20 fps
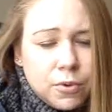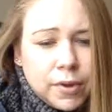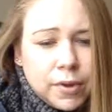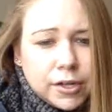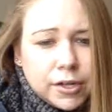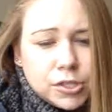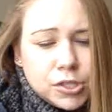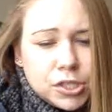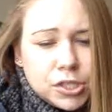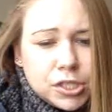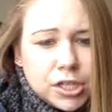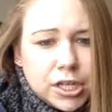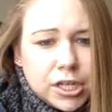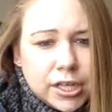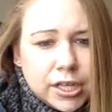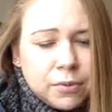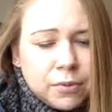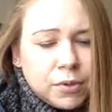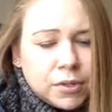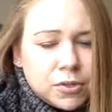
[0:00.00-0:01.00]
where
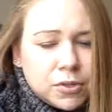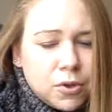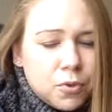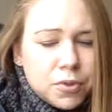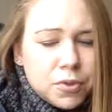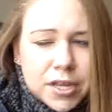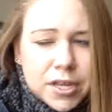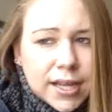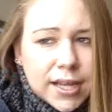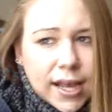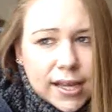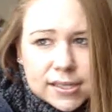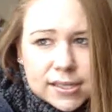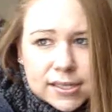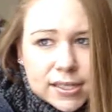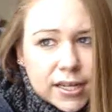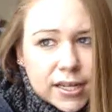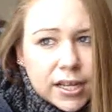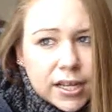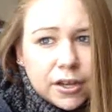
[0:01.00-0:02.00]
it was only
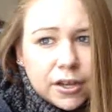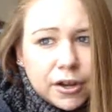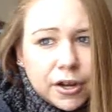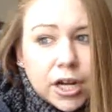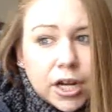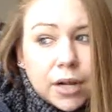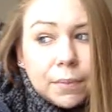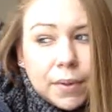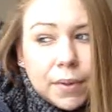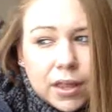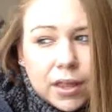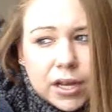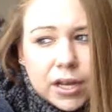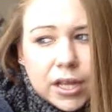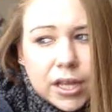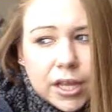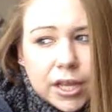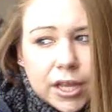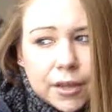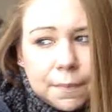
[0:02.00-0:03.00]
testing her
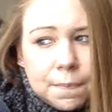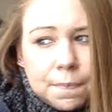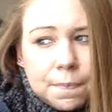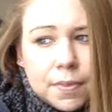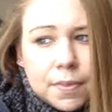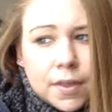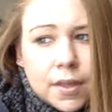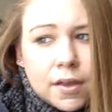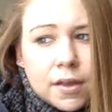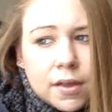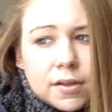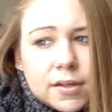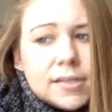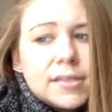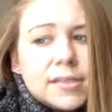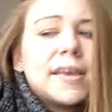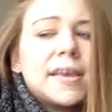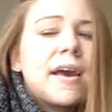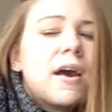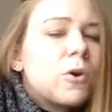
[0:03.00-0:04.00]
ability to
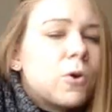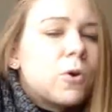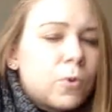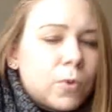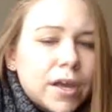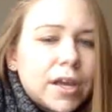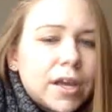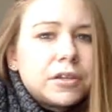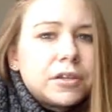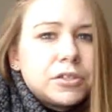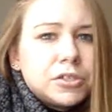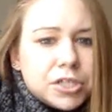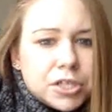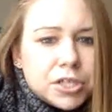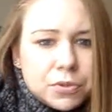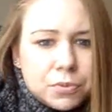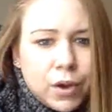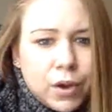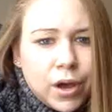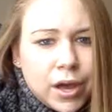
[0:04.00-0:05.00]
see how quick
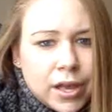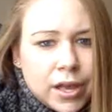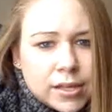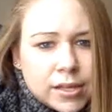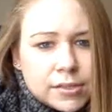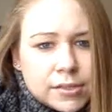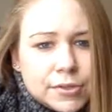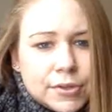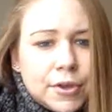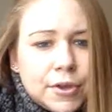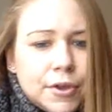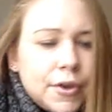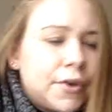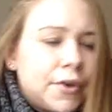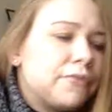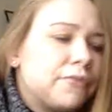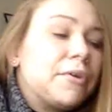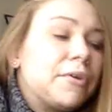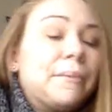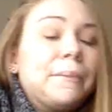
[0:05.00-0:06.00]
she was
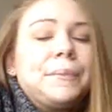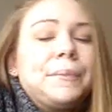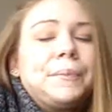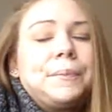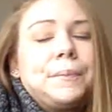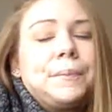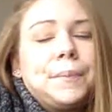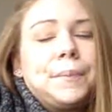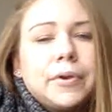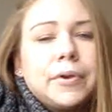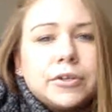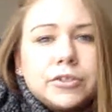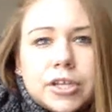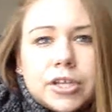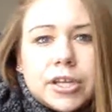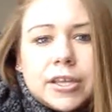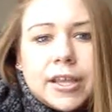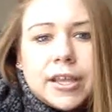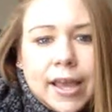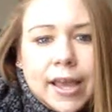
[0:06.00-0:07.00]
from
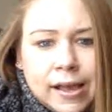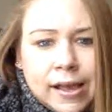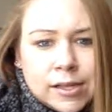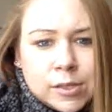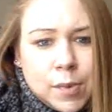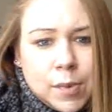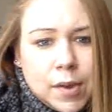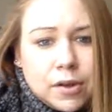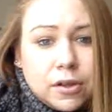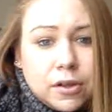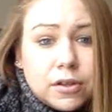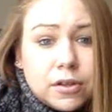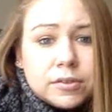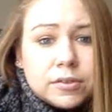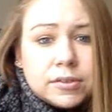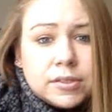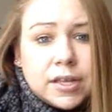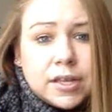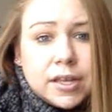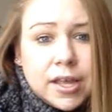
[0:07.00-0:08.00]
pushing the gas pedal
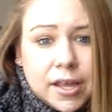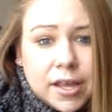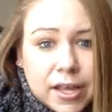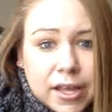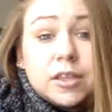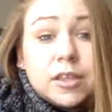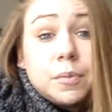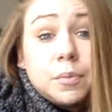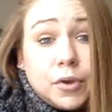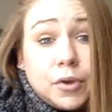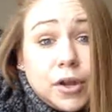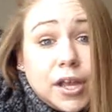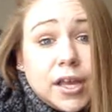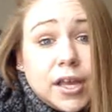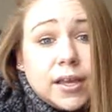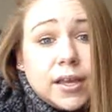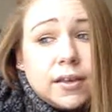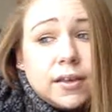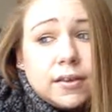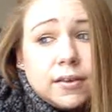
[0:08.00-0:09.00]
to hitting the
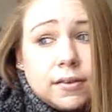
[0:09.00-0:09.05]
brake,